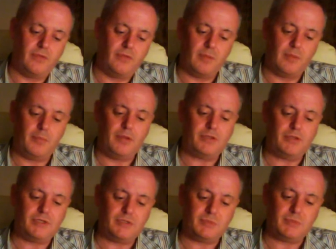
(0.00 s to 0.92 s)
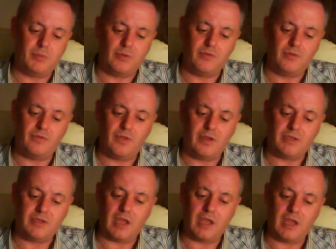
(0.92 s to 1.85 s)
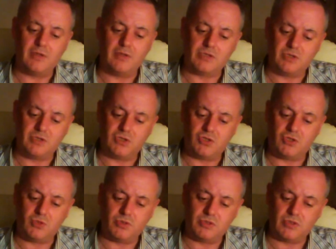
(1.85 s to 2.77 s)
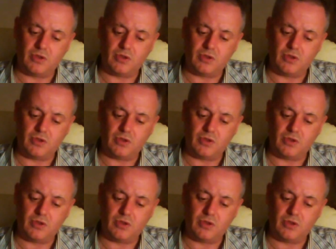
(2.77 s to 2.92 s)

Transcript: that bitch's birth that entails the insurance